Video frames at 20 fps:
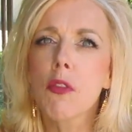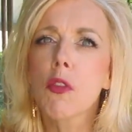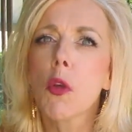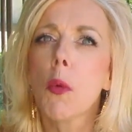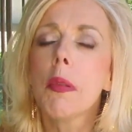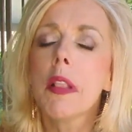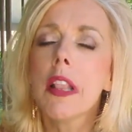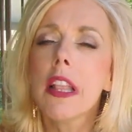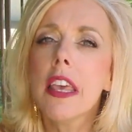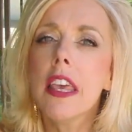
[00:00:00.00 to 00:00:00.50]
so
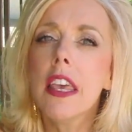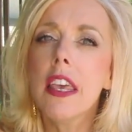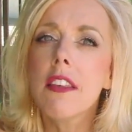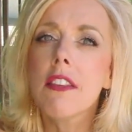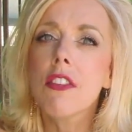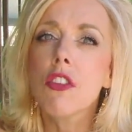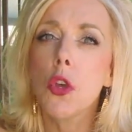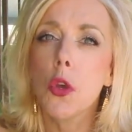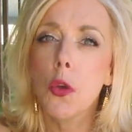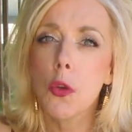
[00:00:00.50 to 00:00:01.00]
please
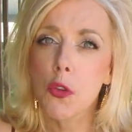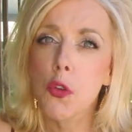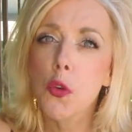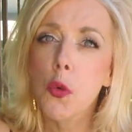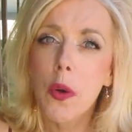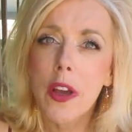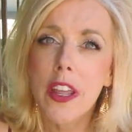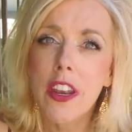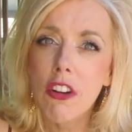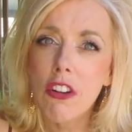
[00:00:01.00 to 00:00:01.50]
use
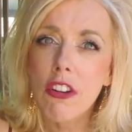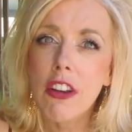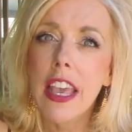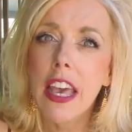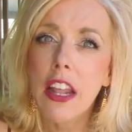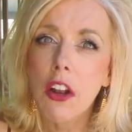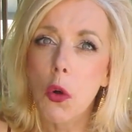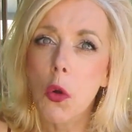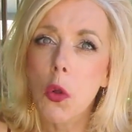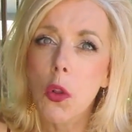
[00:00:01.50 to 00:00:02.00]
Twitter to
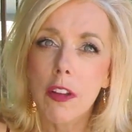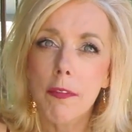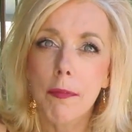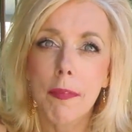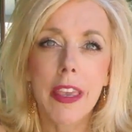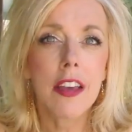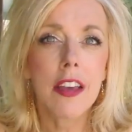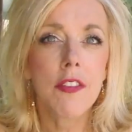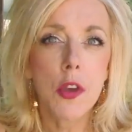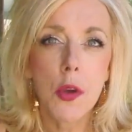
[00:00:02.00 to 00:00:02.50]
get a hold of
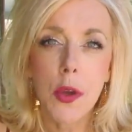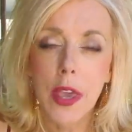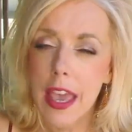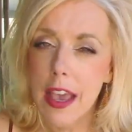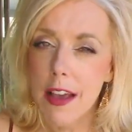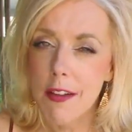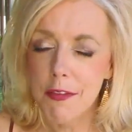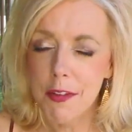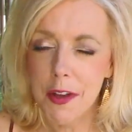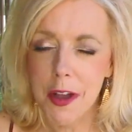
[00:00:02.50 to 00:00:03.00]
if you
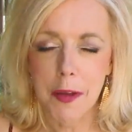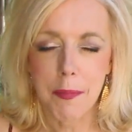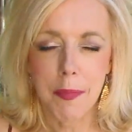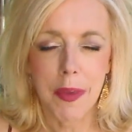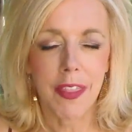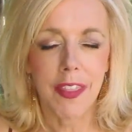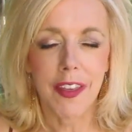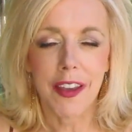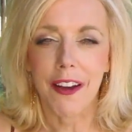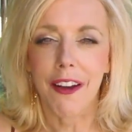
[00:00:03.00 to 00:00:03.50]
can't find
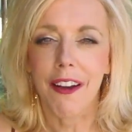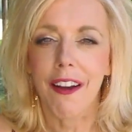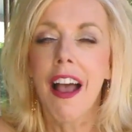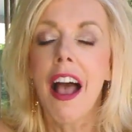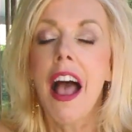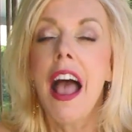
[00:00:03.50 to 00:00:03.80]
me there.